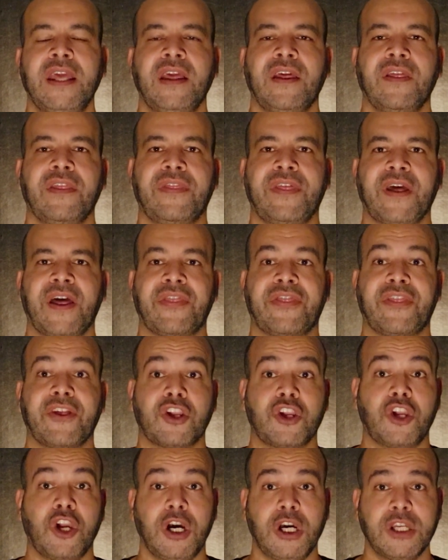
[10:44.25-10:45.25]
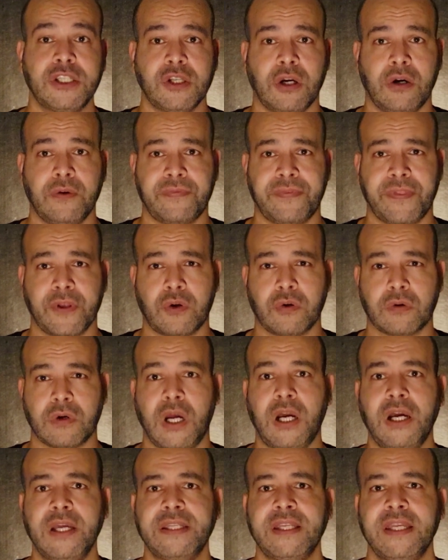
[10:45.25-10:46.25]
that the God of the
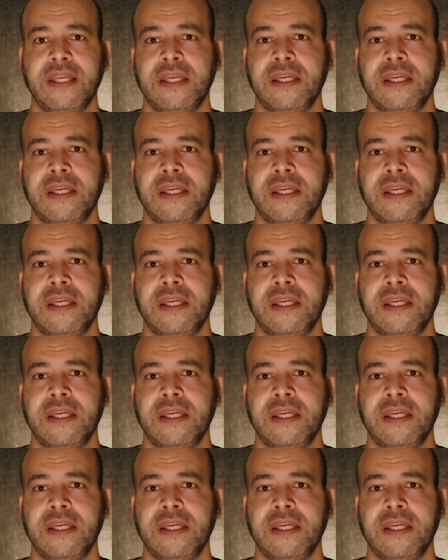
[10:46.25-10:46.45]
Quran